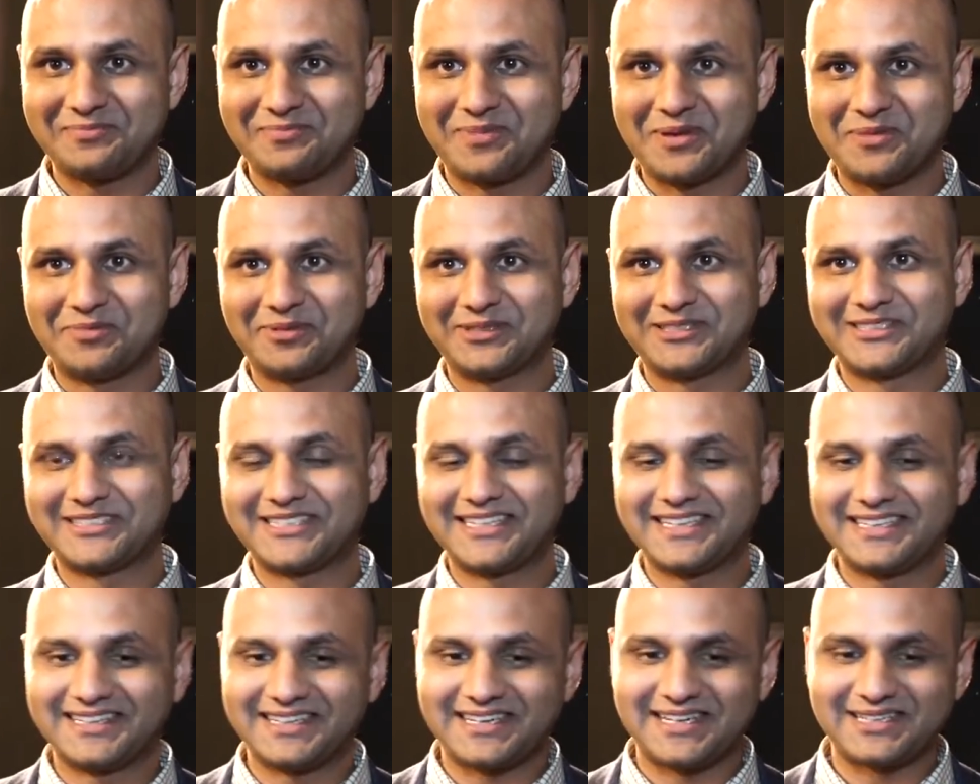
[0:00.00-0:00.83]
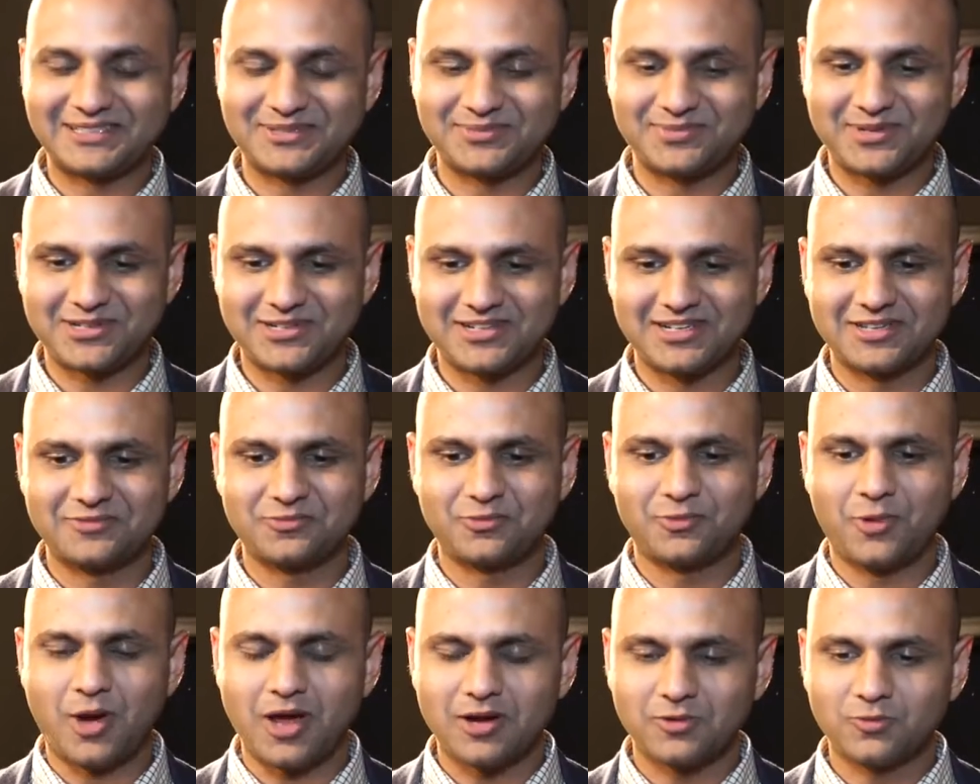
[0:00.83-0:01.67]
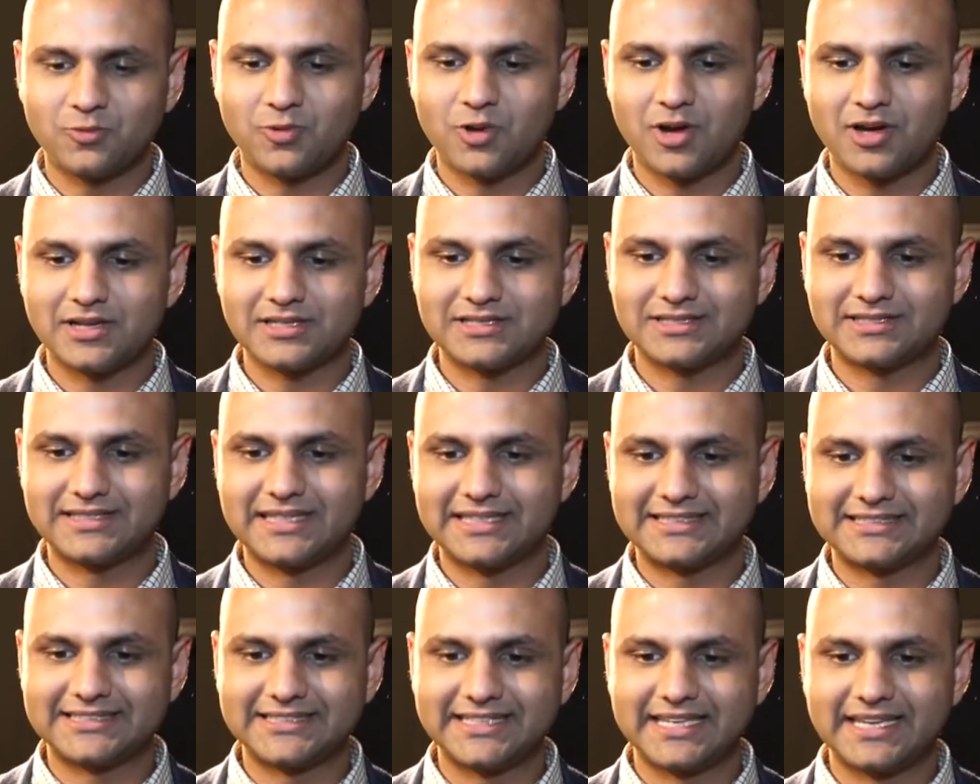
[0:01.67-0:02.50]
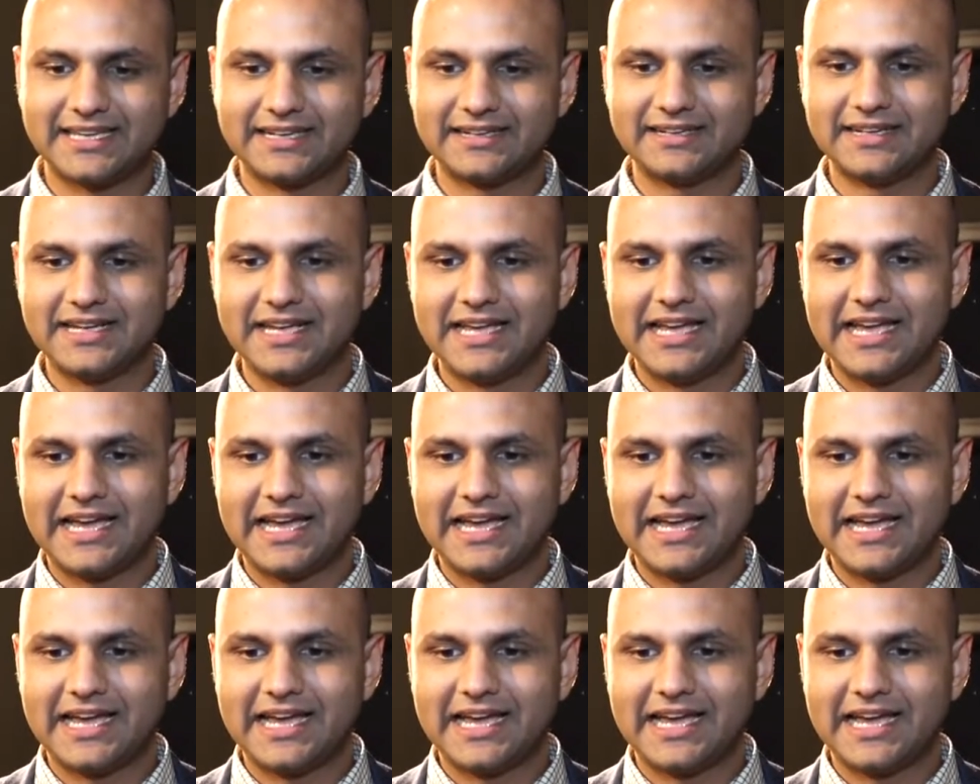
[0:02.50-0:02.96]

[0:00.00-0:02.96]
people said, especially one was that said,